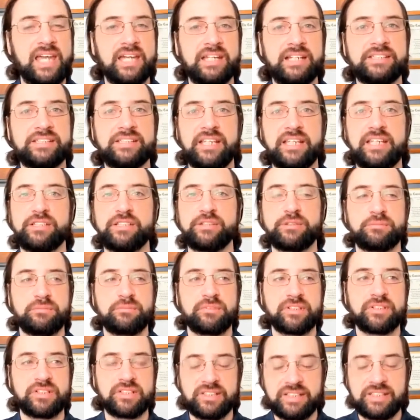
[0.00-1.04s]
Yeah, and
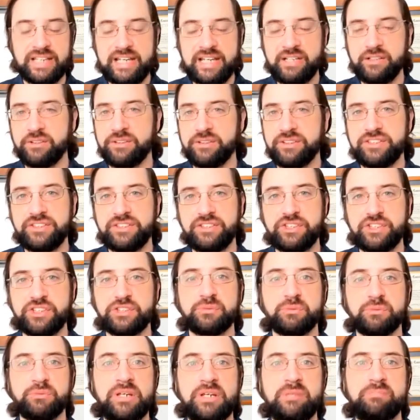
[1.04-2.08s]
it's collateral
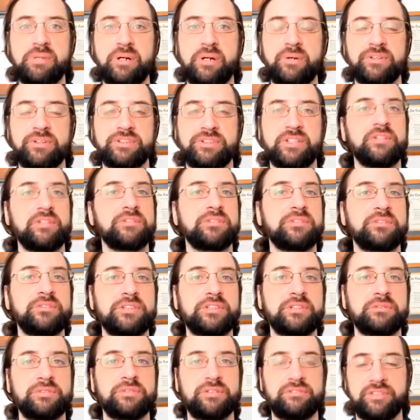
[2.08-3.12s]
isn't just repo, it's
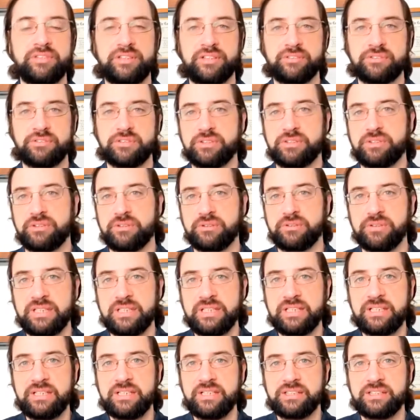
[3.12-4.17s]
also in derivatives too.